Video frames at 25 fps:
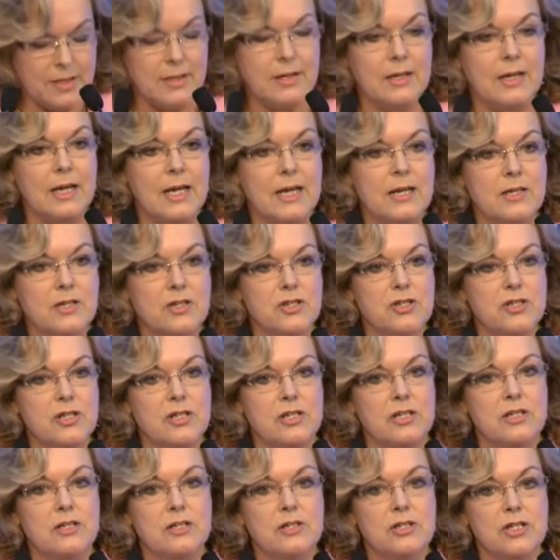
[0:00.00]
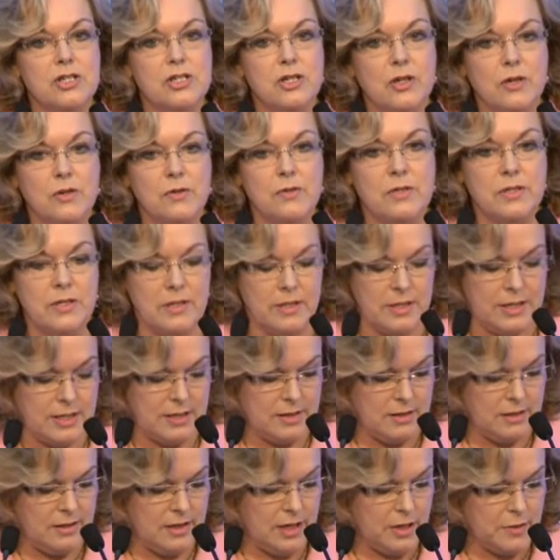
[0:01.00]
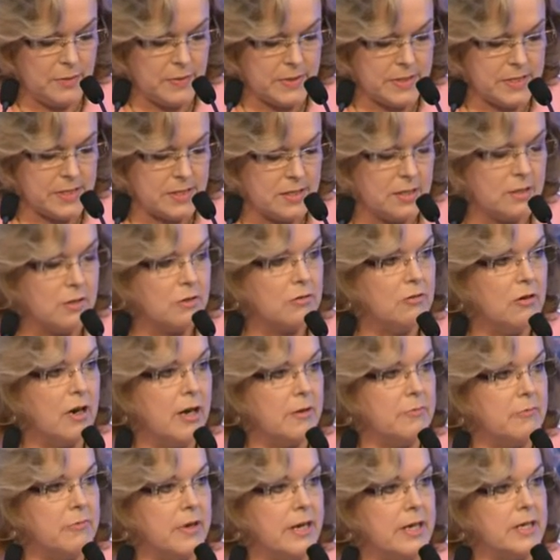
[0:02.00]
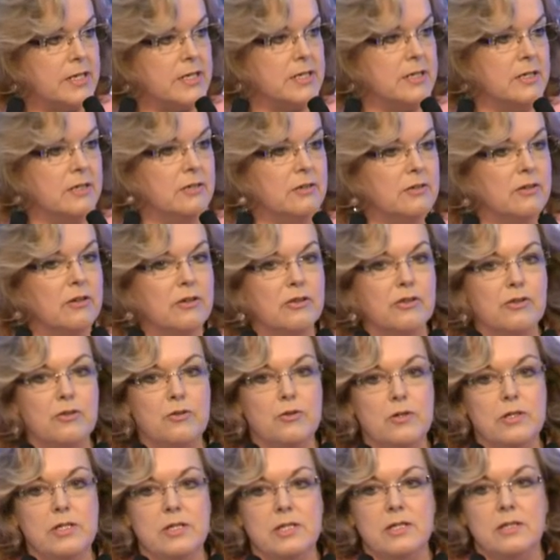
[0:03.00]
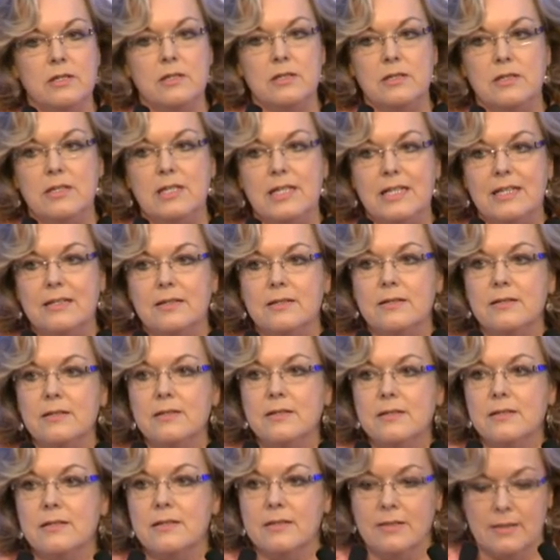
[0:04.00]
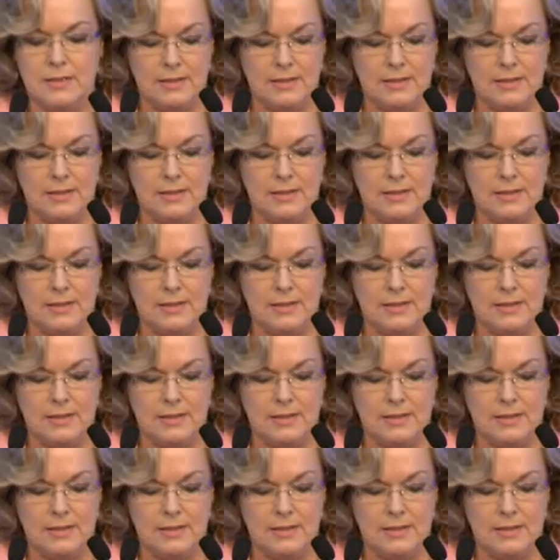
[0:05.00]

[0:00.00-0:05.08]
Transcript: last year showed the lowest crime rate in 30 years.